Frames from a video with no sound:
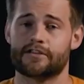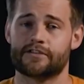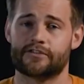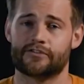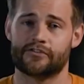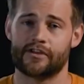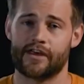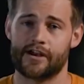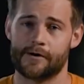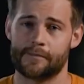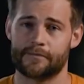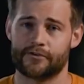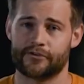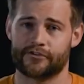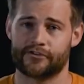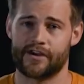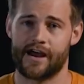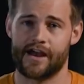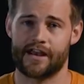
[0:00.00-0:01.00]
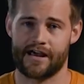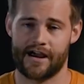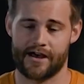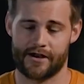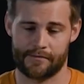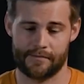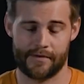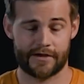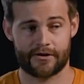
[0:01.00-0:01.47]
to set up your shot, how
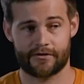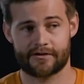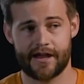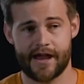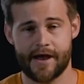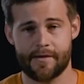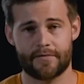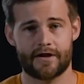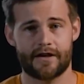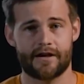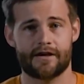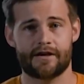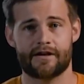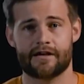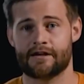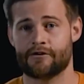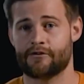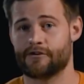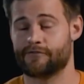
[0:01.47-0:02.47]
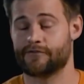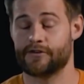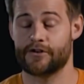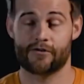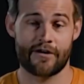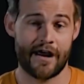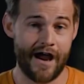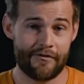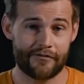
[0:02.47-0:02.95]
to pick your camera, or if you
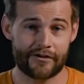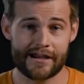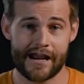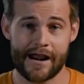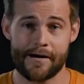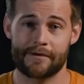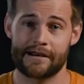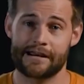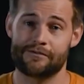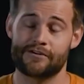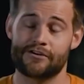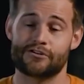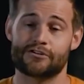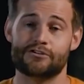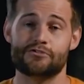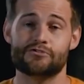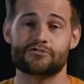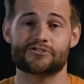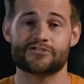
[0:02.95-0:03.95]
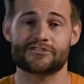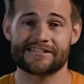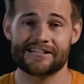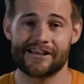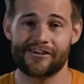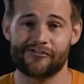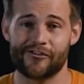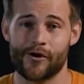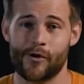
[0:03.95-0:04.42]
don't have a camera, even you can use your
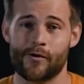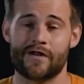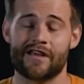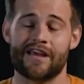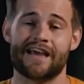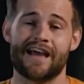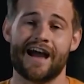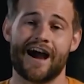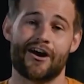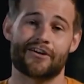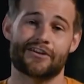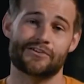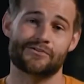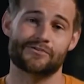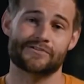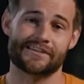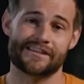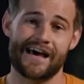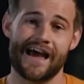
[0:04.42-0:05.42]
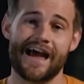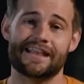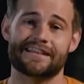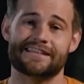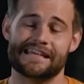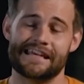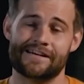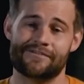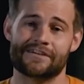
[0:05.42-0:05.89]
cell phone, how to use
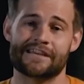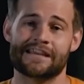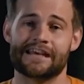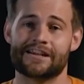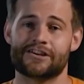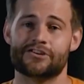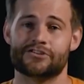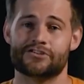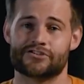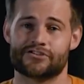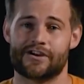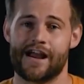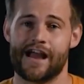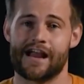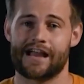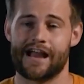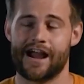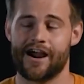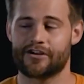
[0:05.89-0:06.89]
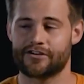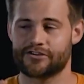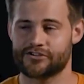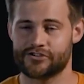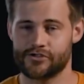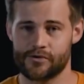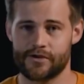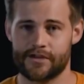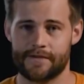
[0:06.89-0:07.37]
that to even get a good track, how to
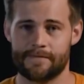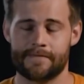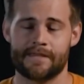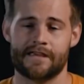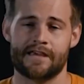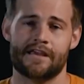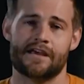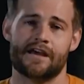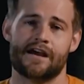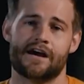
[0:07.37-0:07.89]
shoot it.